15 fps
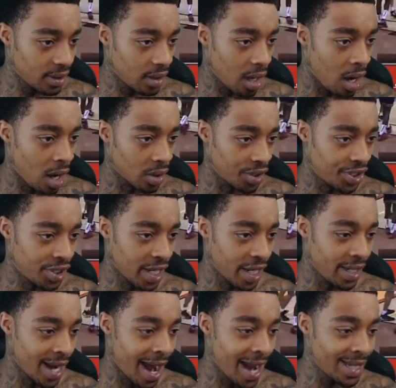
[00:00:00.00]
oh,
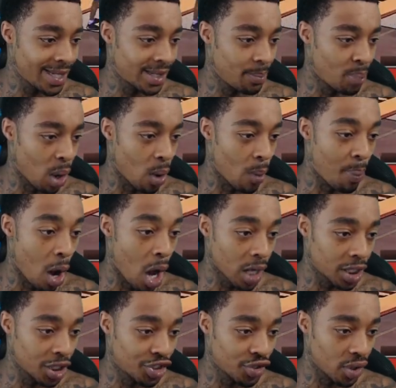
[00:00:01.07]
shit. Nice, bro. Ball
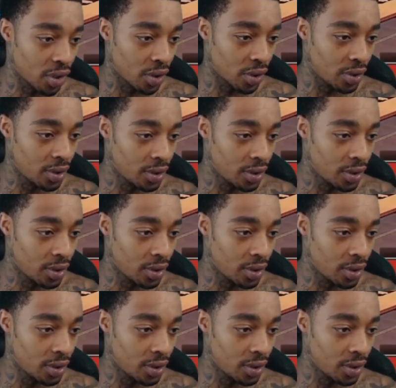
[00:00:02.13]
control.